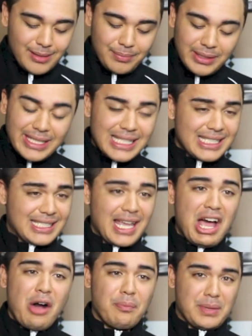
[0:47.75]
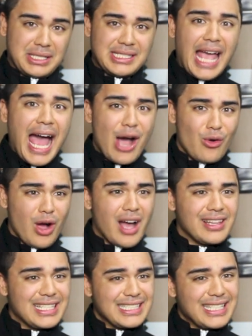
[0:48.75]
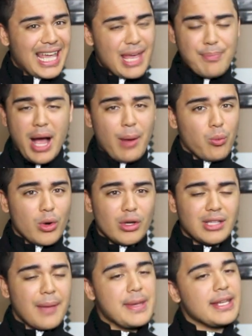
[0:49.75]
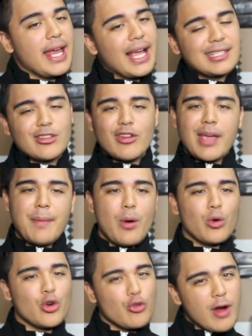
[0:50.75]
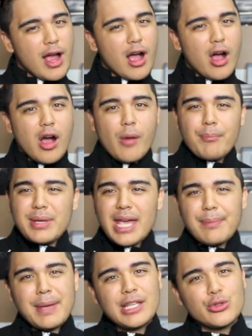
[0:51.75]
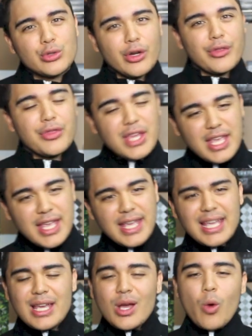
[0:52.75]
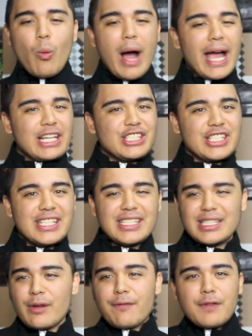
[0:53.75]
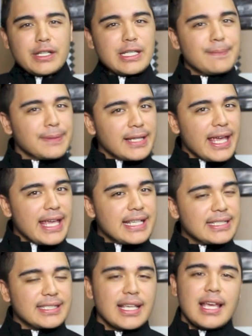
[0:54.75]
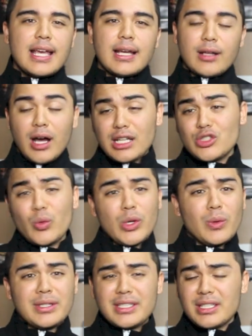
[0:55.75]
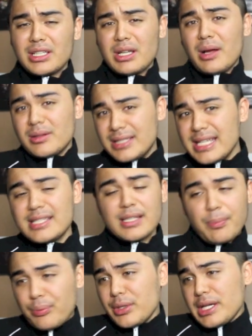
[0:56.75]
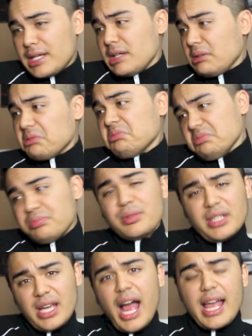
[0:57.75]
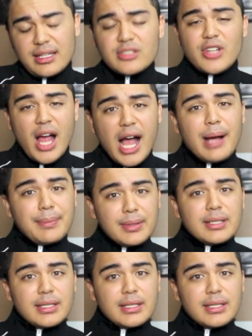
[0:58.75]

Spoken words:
please help us out on this K-pop world. I mean, EXO came out with Growl, B.A.P.A. doing her thing, YG's in a funny place, 21 did a pretty aight job,